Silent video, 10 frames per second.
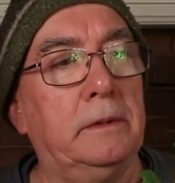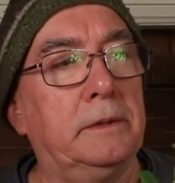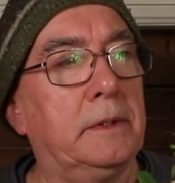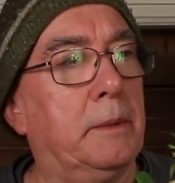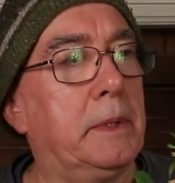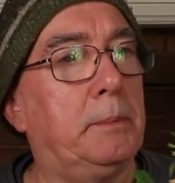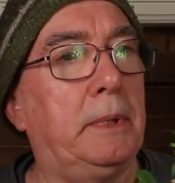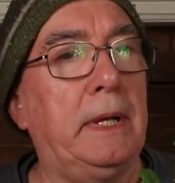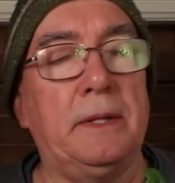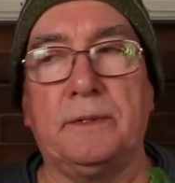Some of the
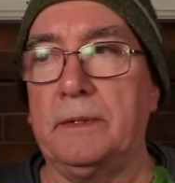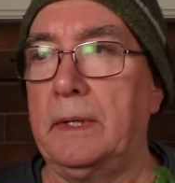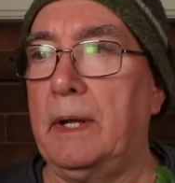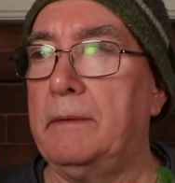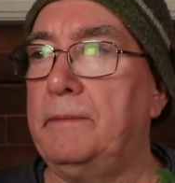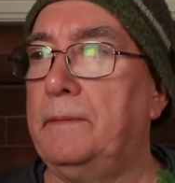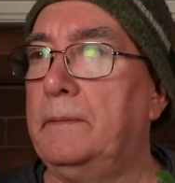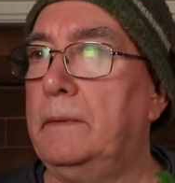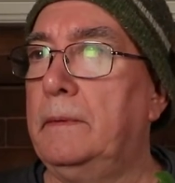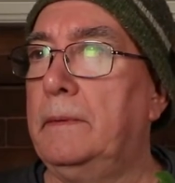plants that
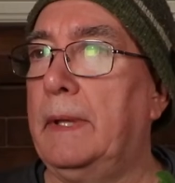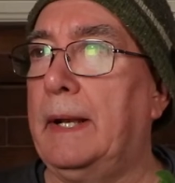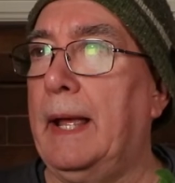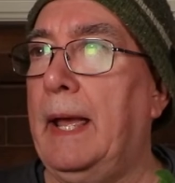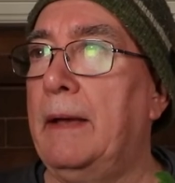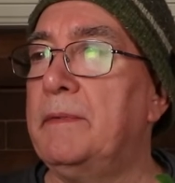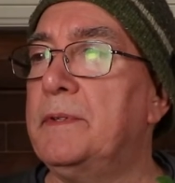I have